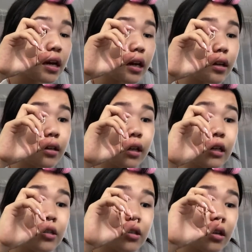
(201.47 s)
I
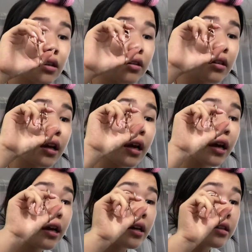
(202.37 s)
like to curl the
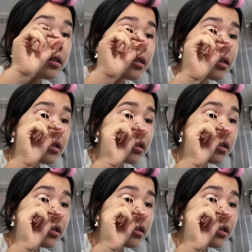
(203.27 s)
ends.